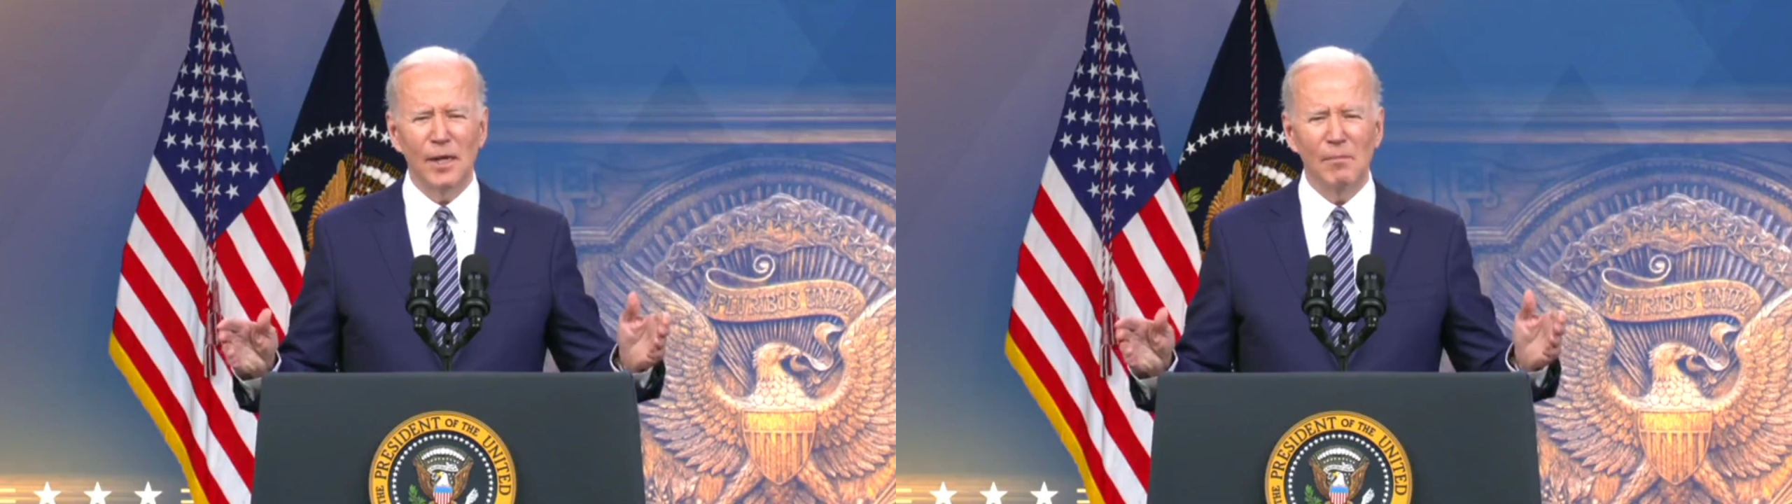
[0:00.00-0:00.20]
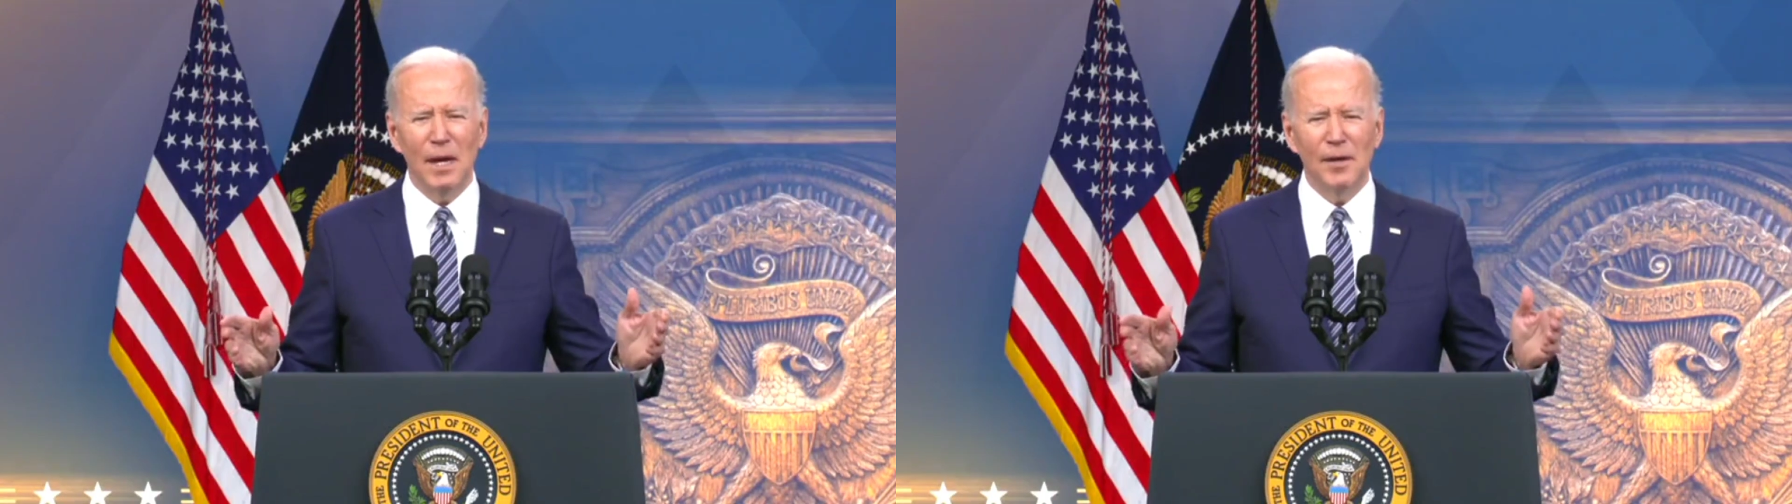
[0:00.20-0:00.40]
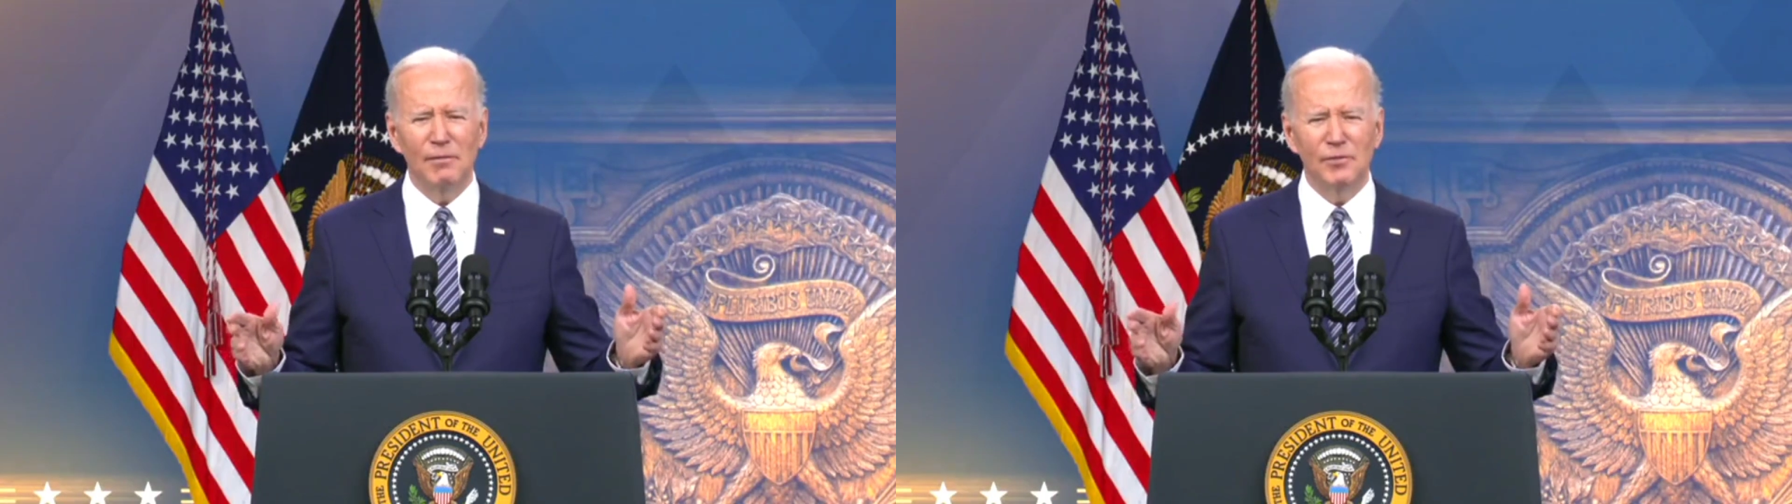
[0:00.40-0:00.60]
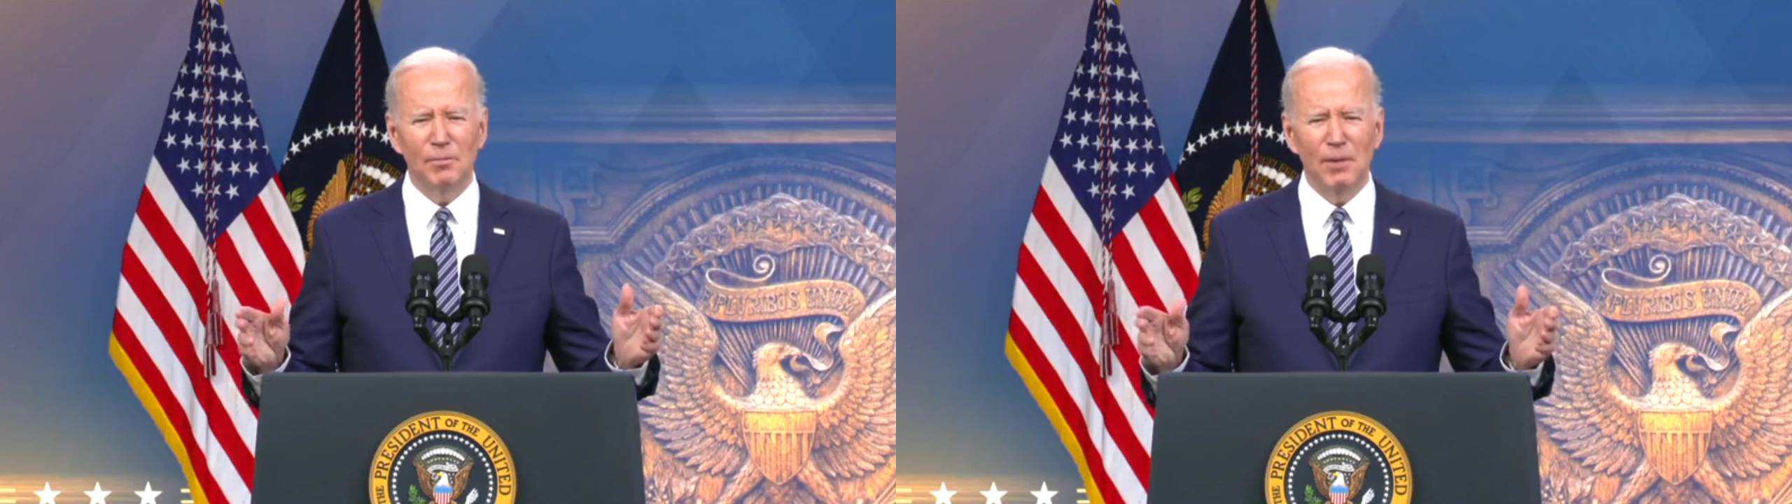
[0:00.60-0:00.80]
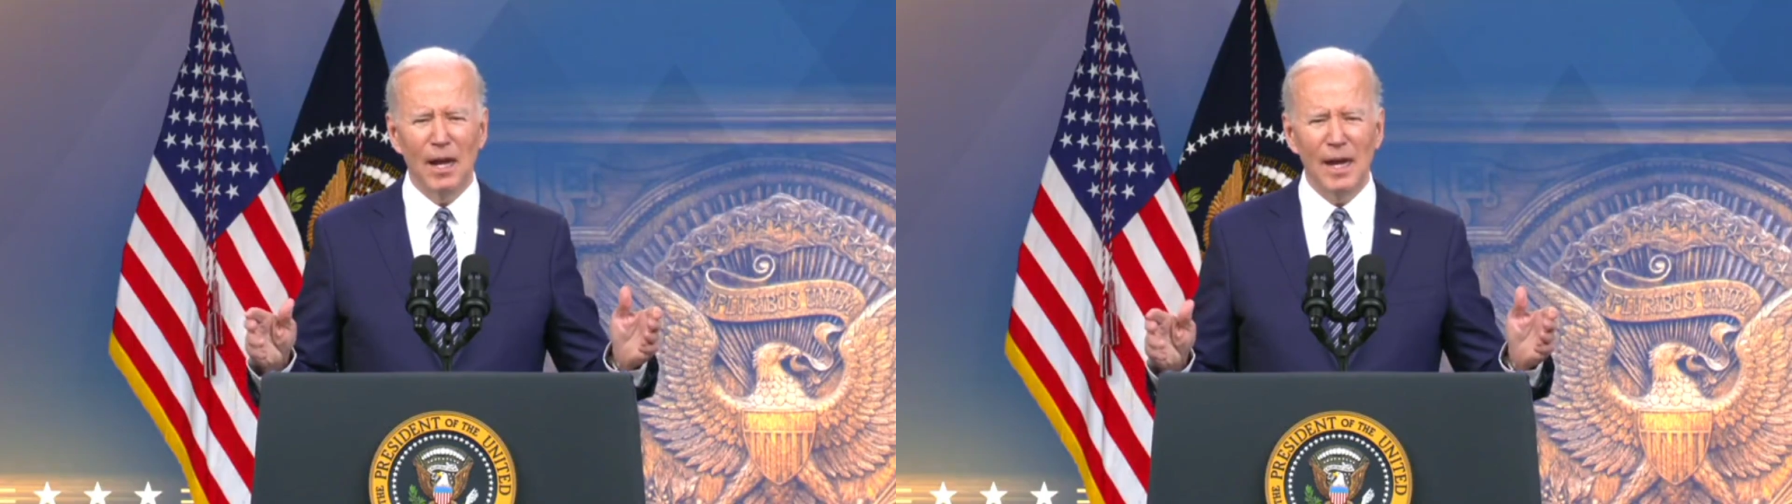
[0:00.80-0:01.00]
amount of
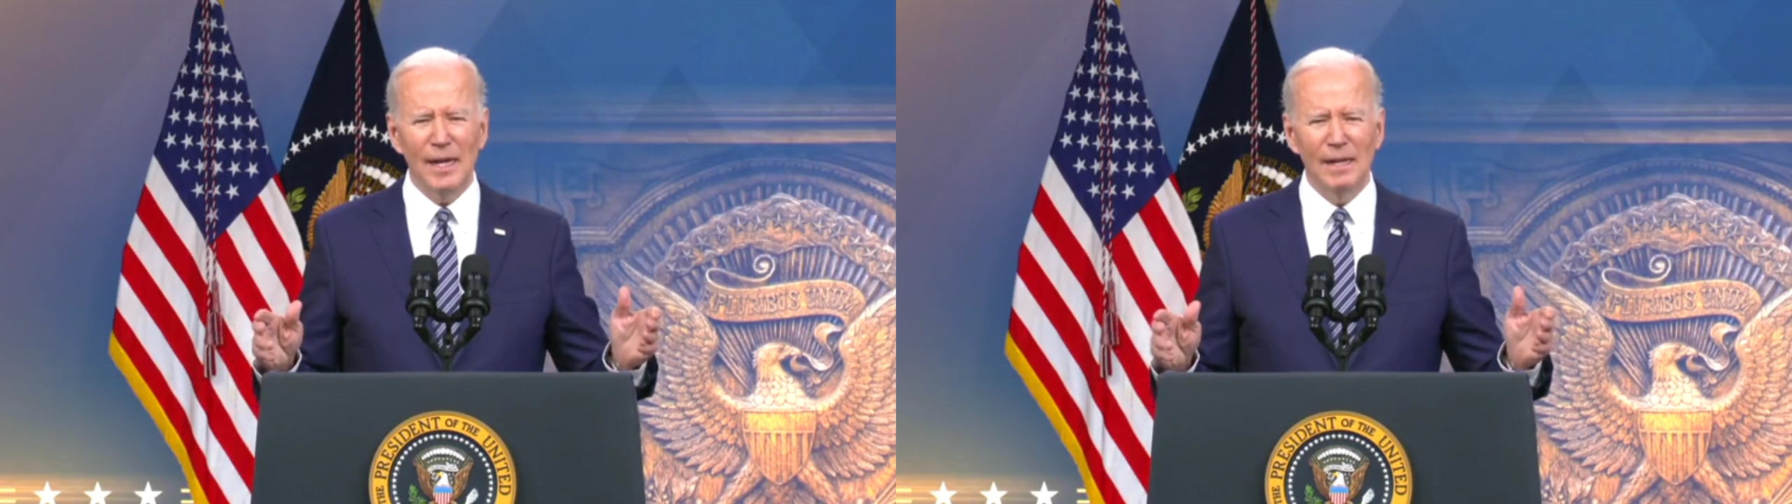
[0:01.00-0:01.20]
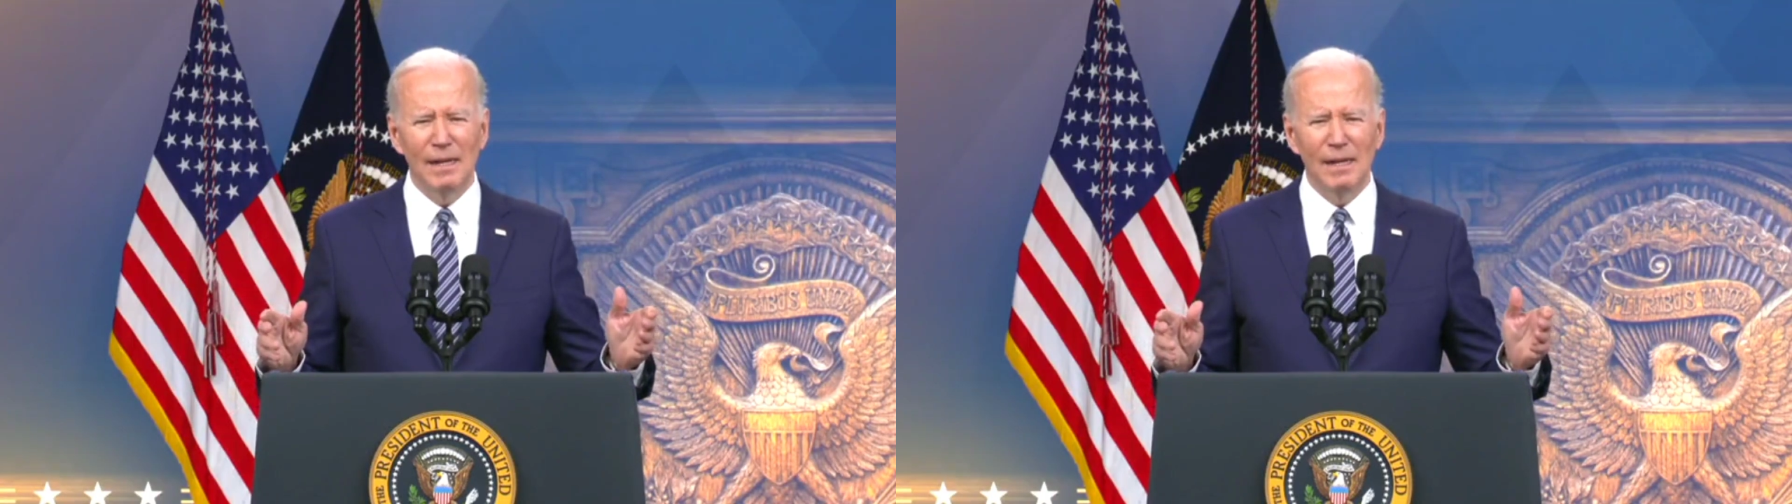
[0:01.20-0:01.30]
supply